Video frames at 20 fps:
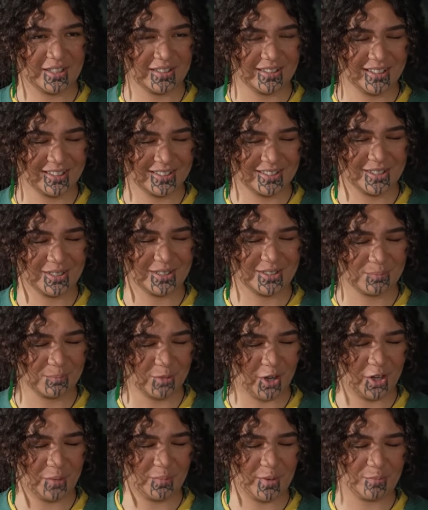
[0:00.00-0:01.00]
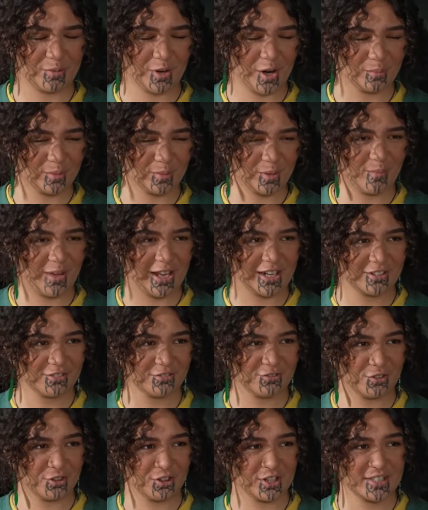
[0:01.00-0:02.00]
this is going to be
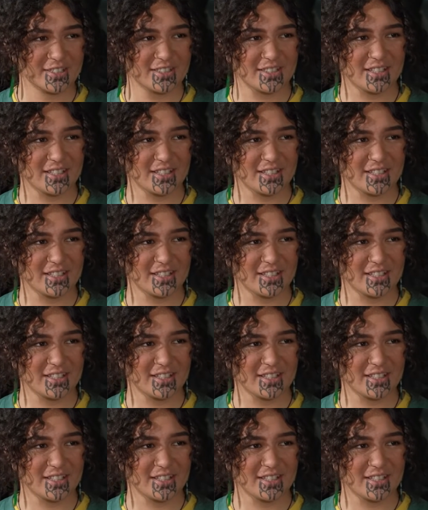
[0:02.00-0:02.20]
problematic voice.